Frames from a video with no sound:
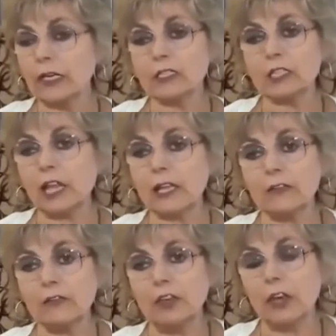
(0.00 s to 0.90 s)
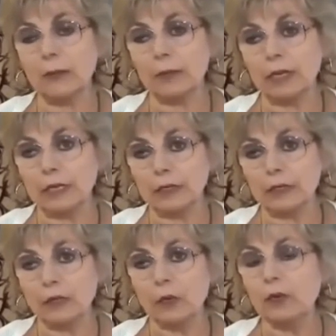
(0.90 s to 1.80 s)
It's like the fiat
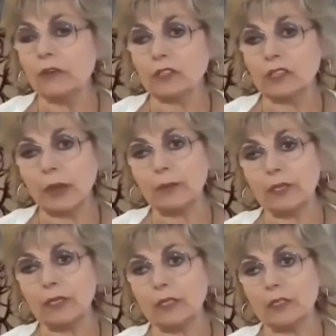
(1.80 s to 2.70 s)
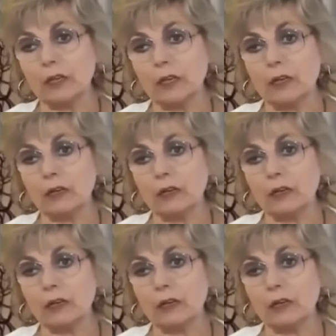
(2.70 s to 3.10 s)
money. We've accepted